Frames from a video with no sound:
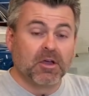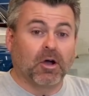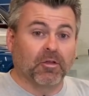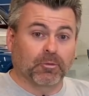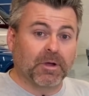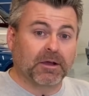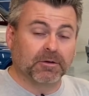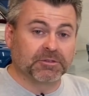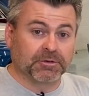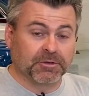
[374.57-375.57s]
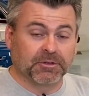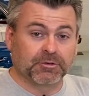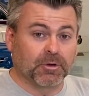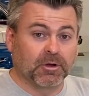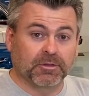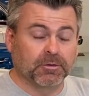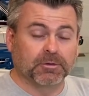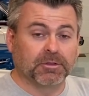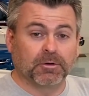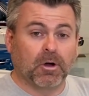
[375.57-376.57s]
All the records are in the trunk.
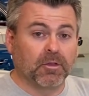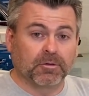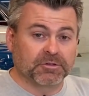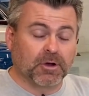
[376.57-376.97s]
All those